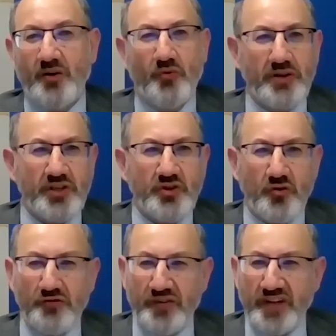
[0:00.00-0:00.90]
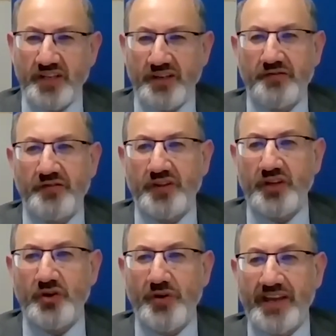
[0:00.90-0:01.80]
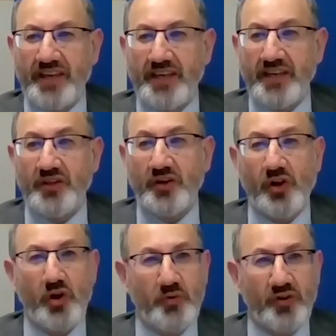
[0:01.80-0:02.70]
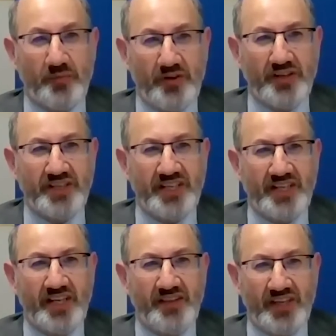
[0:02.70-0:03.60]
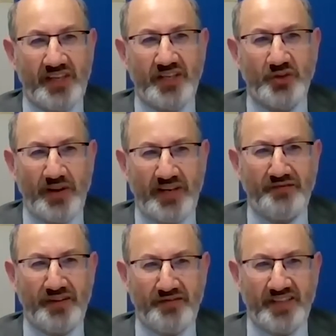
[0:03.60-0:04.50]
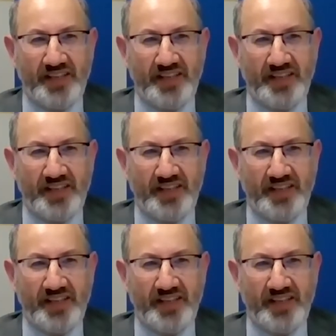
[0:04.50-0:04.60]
what is your vision for the UAE in the global community in the year 2050?